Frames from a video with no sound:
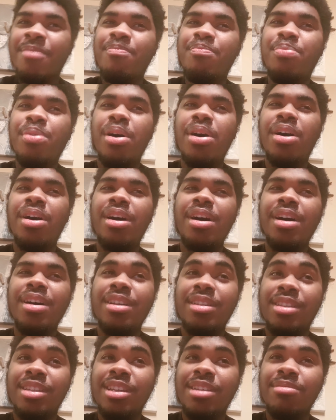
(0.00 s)
But
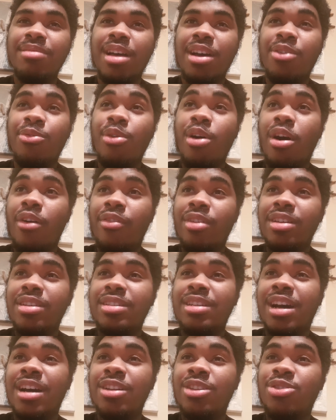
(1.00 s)
it seems like we're already
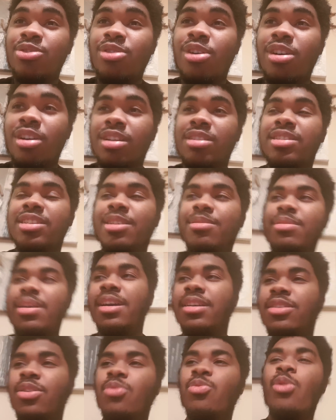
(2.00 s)
started strong. It seems
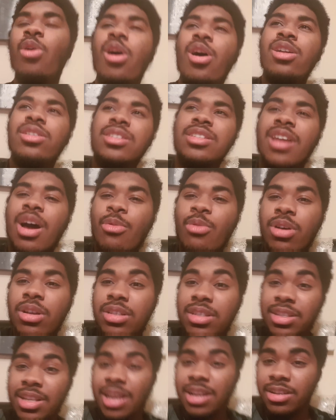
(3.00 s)
like the words that were
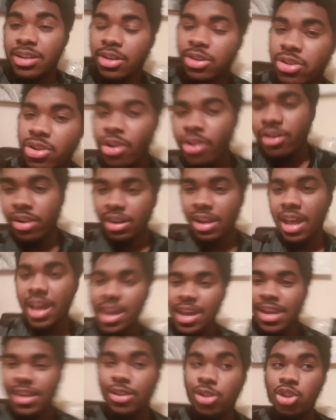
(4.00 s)
said during the
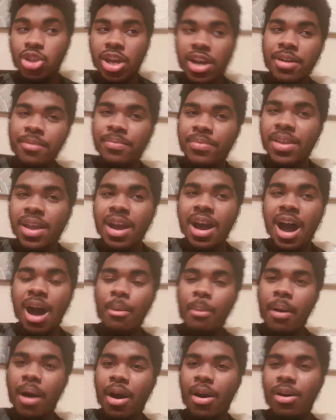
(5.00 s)
AGM
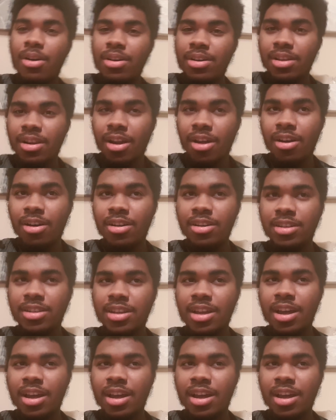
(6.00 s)
about we're